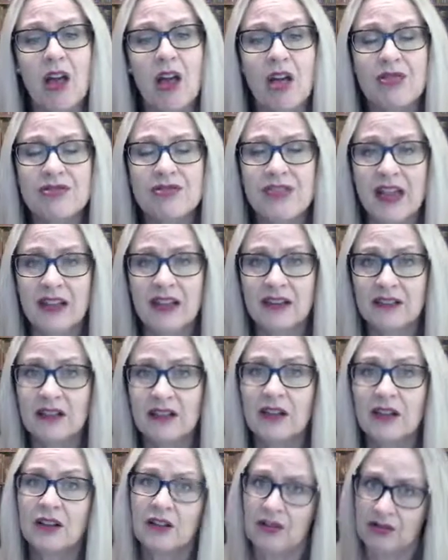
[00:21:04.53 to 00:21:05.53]

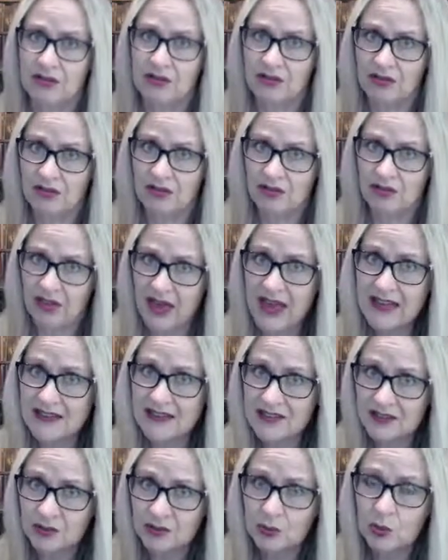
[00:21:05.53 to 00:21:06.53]
then
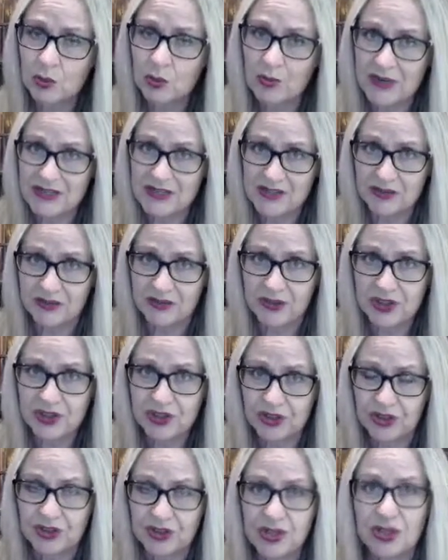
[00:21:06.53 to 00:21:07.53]
that will be
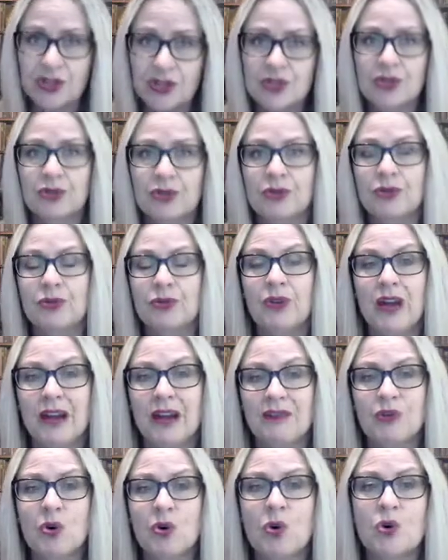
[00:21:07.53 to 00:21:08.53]
sufficient to
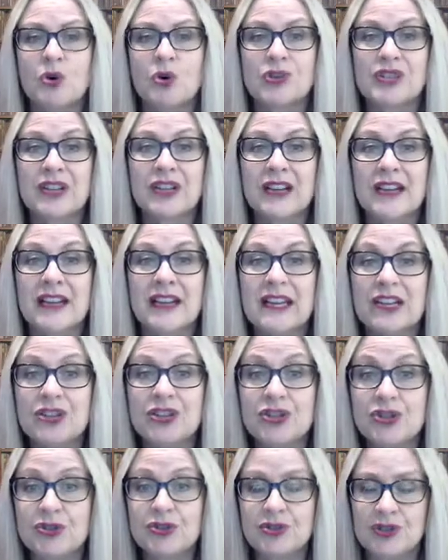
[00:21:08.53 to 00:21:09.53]
have caused
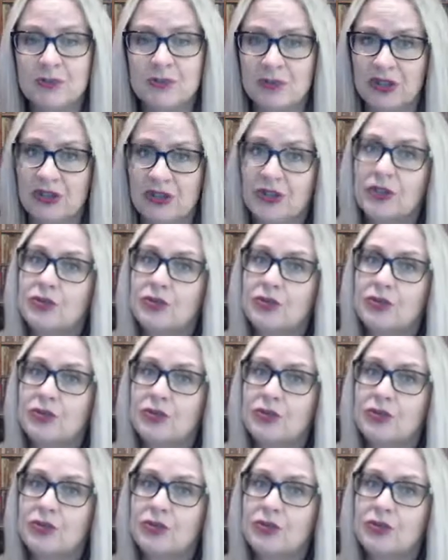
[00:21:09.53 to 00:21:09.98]
inducement,